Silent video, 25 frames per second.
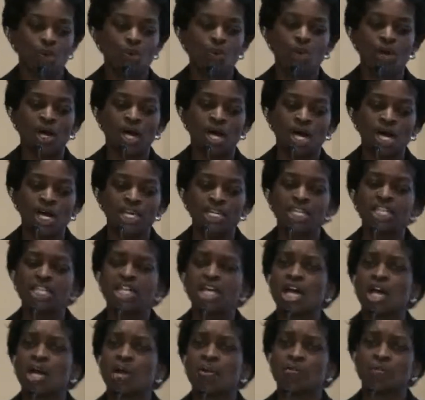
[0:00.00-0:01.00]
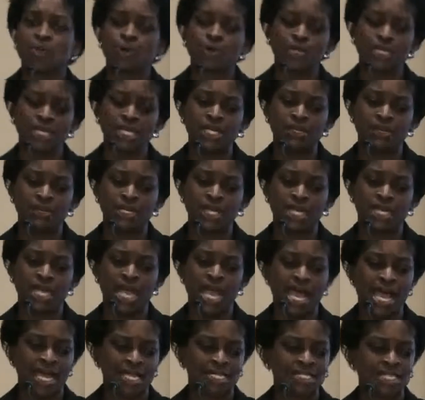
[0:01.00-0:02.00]
where unencumbered internet
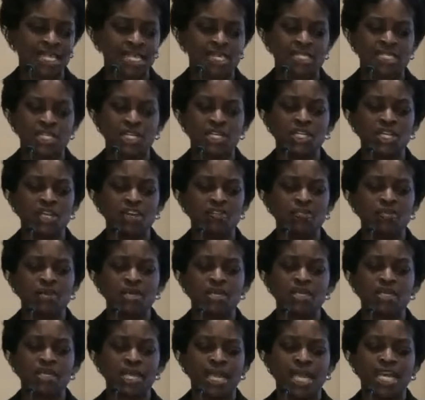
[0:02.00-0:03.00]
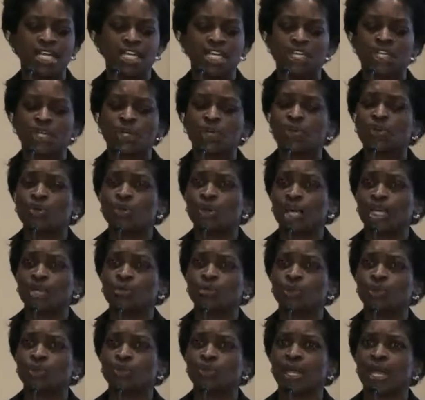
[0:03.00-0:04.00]
access could have been an
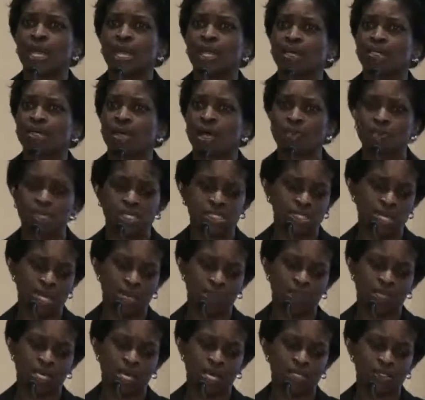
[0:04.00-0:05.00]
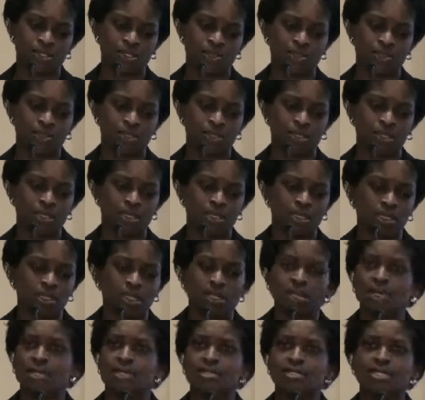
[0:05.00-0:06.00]
incredible economic stabilizer.
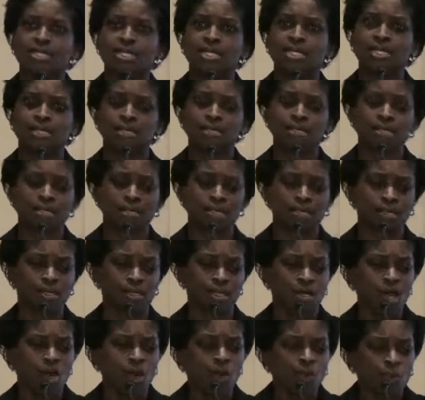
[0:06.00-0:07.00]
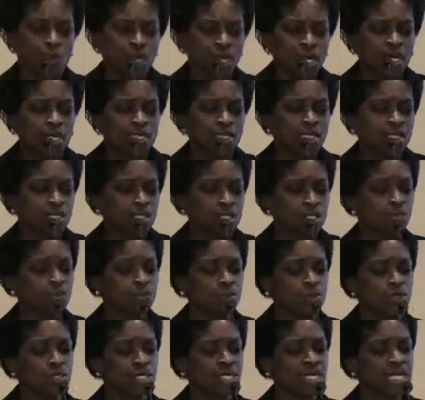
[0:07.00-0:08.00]
Indeed, when a
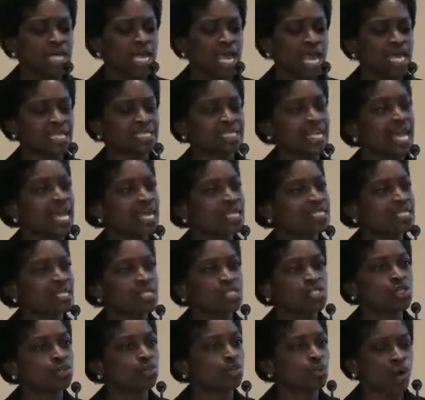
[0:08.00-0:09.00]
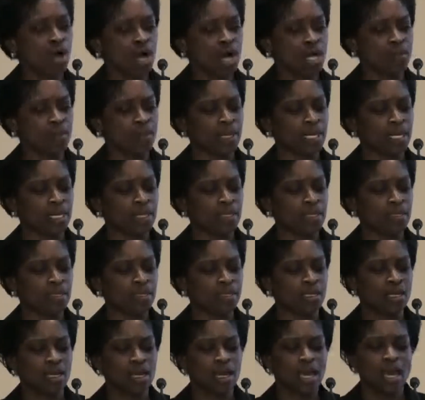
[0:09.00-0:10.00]
community has access to broadband
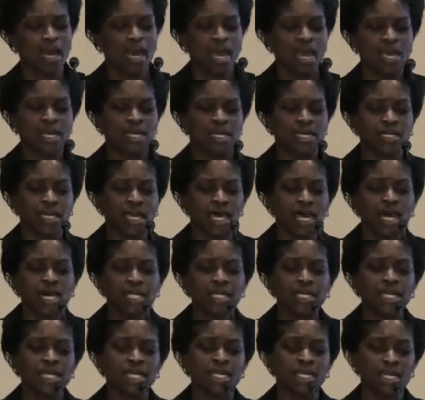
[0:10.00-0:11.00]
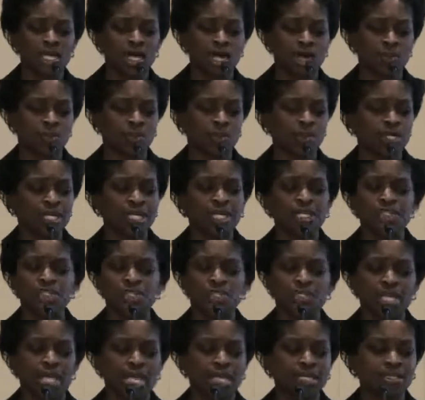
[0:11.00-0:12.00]
and an unencumbered
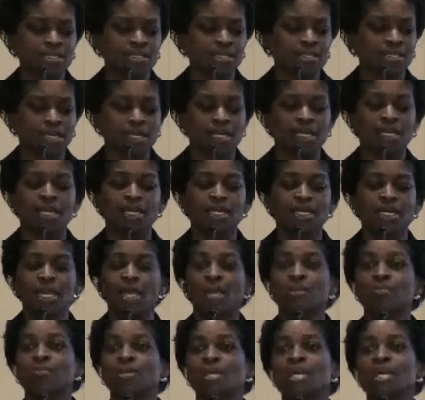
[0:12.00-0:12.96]
internet, it can